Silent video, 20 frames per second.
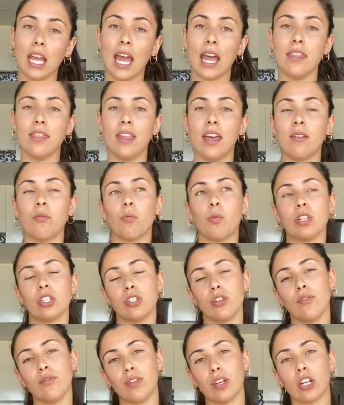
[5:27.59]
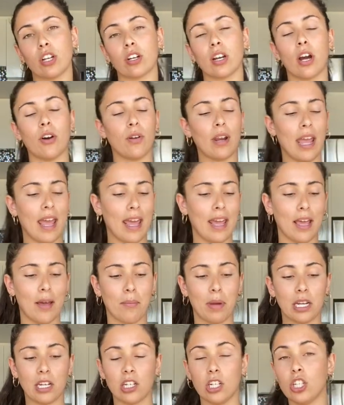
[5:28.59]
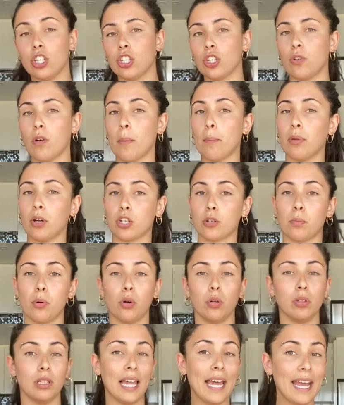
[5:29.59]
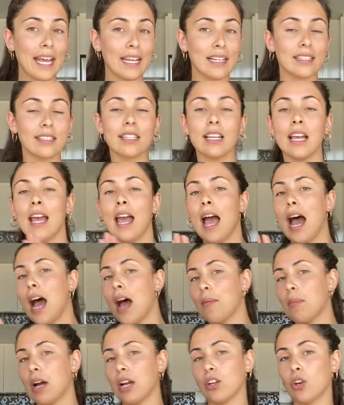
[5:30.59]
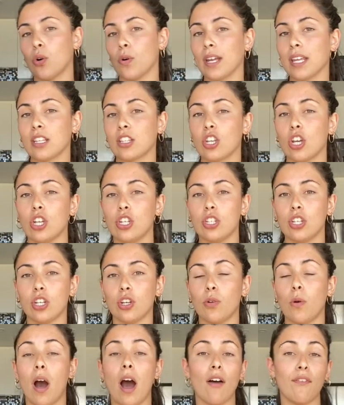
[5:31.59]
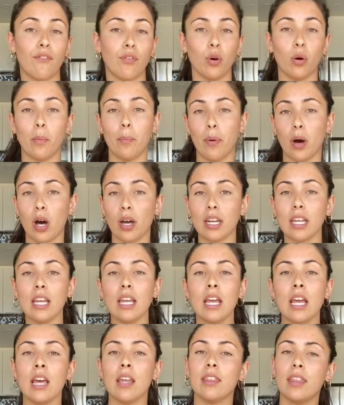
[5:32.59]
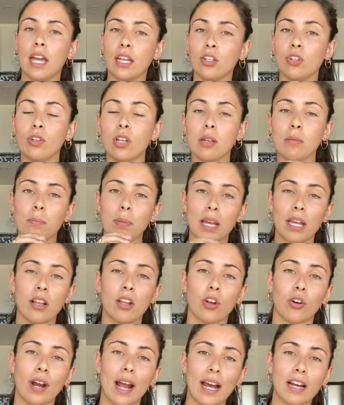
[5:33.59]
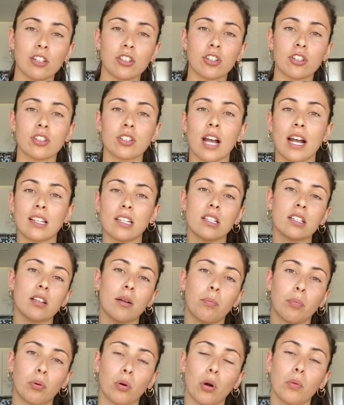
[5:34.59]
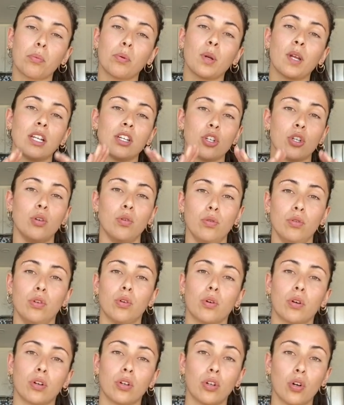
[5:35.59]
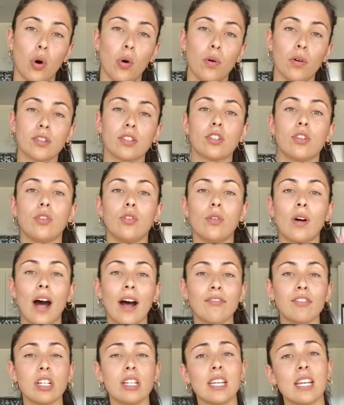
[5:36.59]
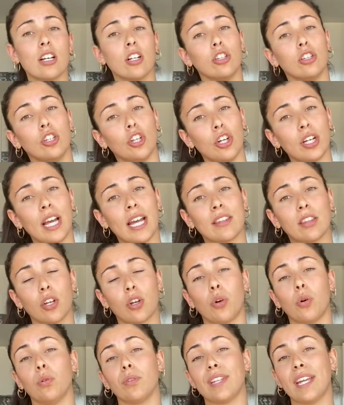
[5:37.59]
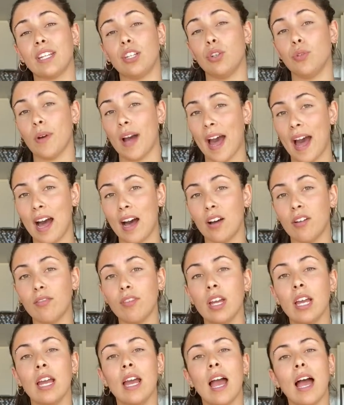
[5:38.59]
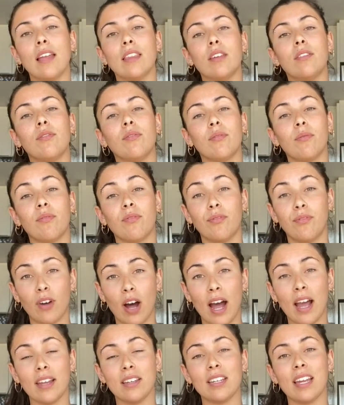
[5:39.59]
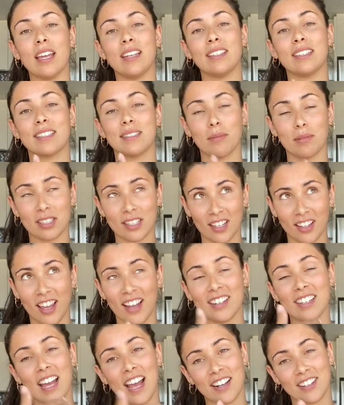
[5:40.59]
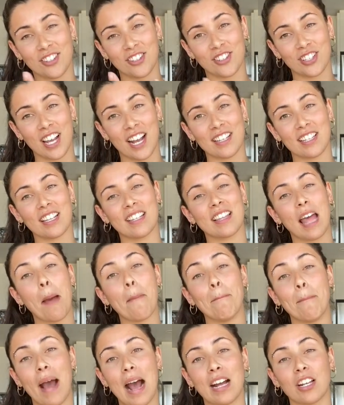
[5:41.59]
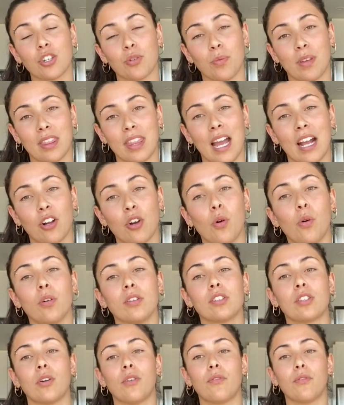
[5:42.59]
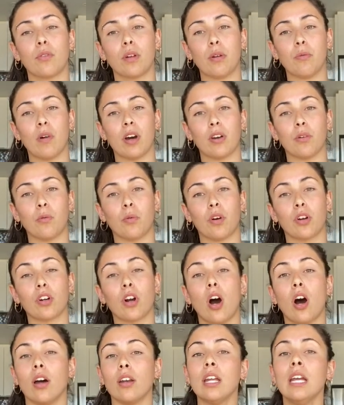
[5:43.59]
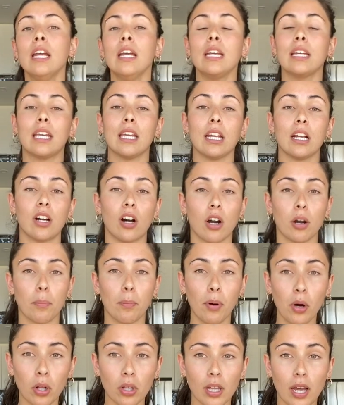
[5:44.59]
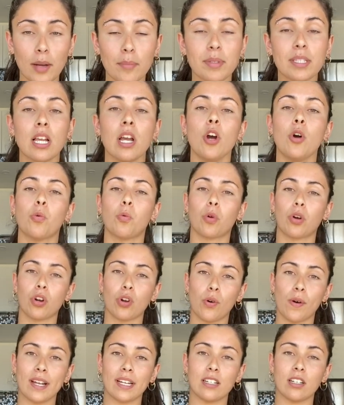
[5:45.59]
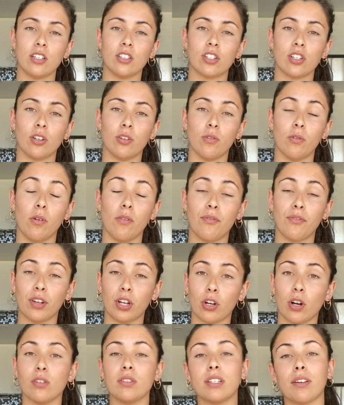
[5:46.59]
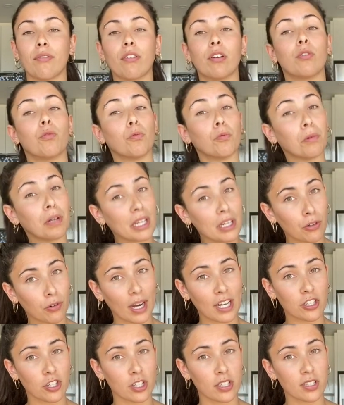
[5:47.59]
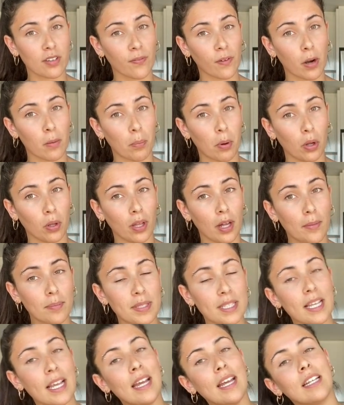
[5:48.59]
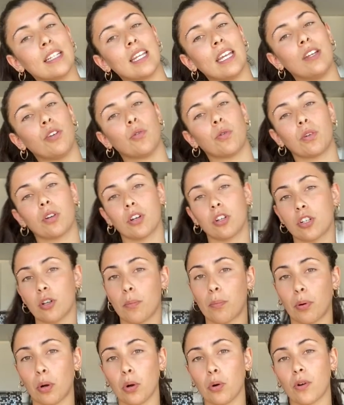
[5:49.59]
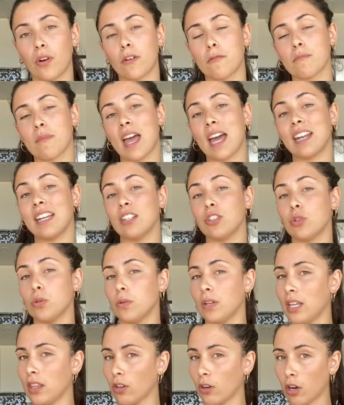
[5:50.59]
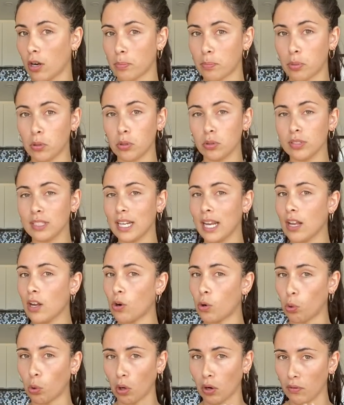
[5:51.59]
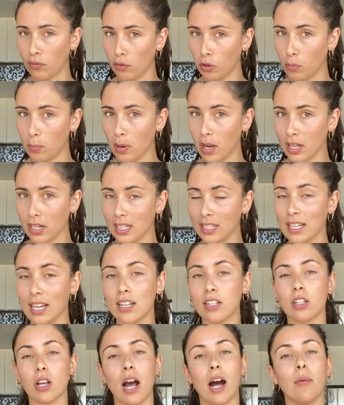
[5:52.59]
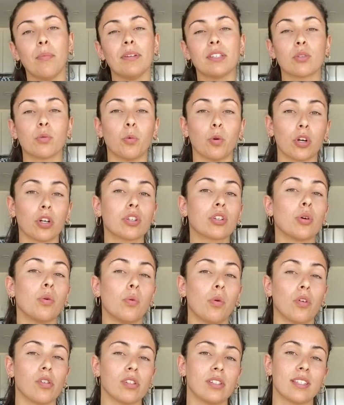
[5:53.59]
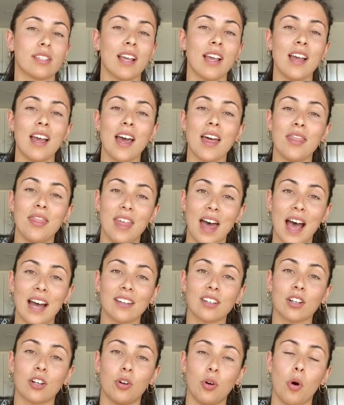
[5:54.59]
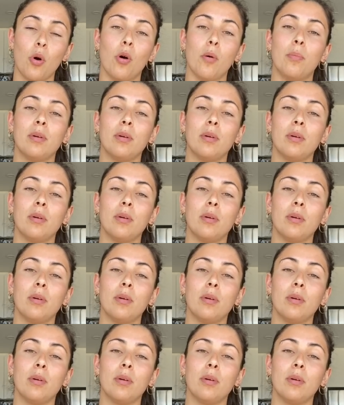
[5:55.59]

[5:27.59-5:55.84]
And then once you figured out, hey, am I going to do a push pull legs? Am I going to do a full body? Then you can pick your exercises appropriate to your goals. you'll have to take a look at the goal that you have and then find and select exercises that match with that goal. So if we want to work on getting our pull-ups, we're going to figure out different regressions of our pull-ups in order to program that into either our pull day or our full body day to help us work towards that goal.